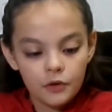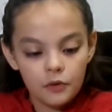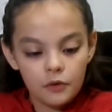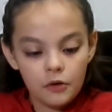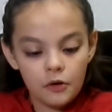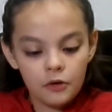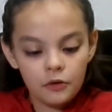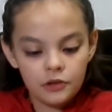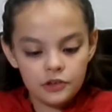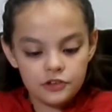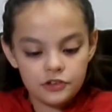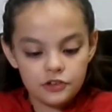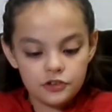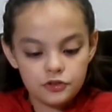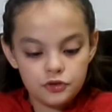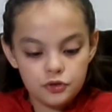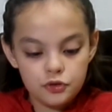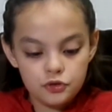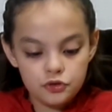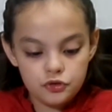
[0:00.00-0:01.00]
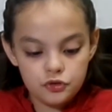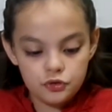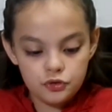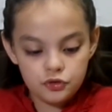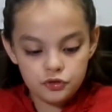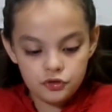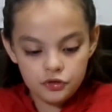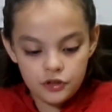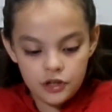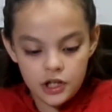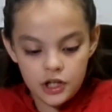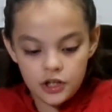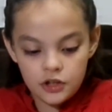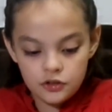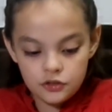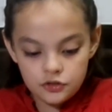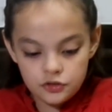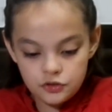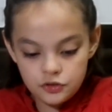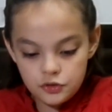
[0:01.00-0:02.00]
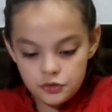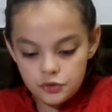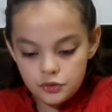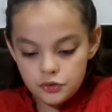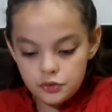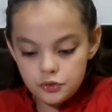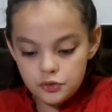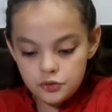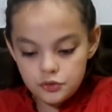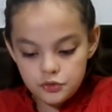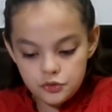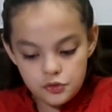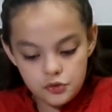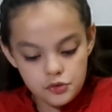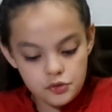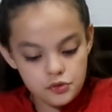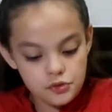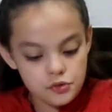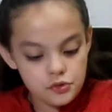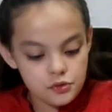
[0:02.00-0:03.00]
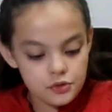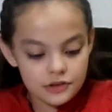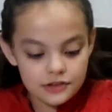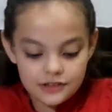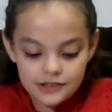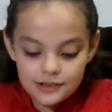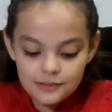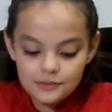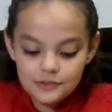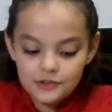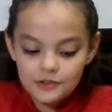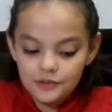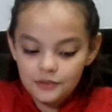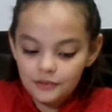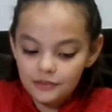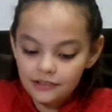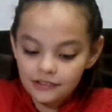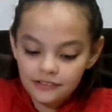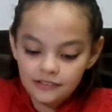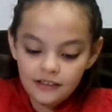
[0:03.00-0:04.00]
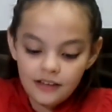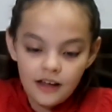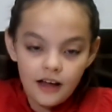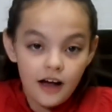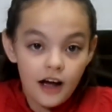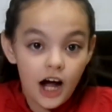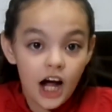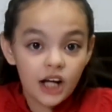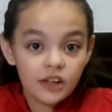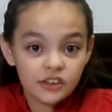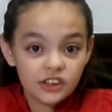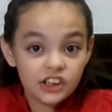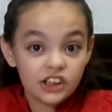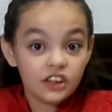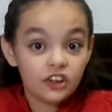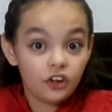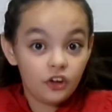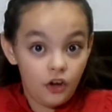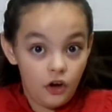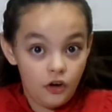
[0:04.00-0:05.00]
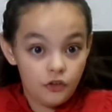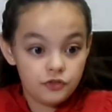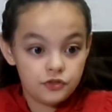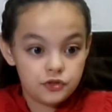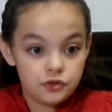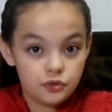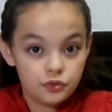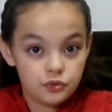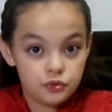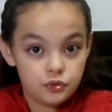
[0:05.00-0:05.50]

Oh, it's a choo-choo train. Choo-choo. Seems cool. I really love choo